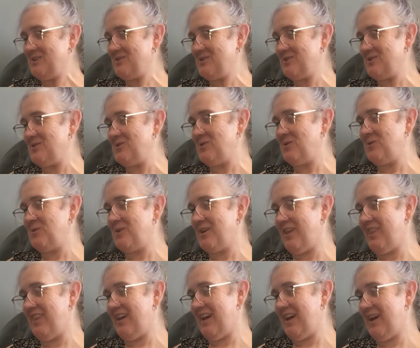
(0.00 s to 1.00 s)
to do
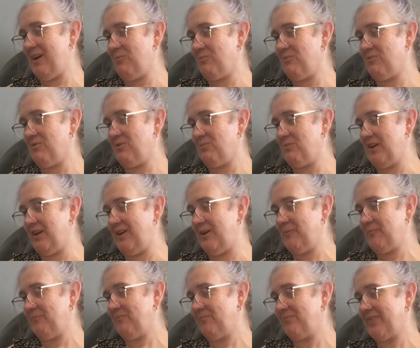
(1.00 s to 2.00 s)
the hem for me.
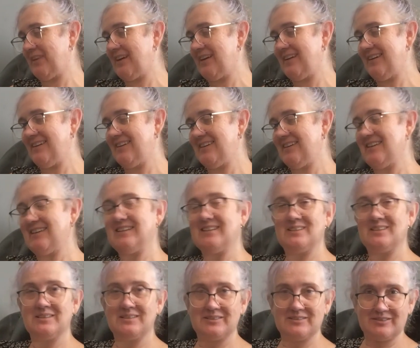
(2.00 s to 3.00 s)

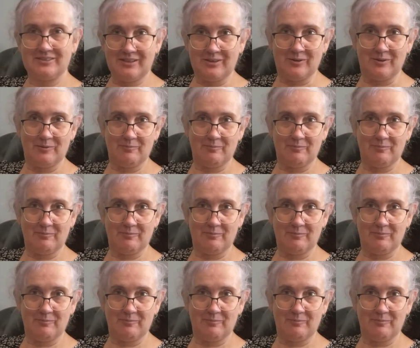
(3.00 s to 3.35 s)
So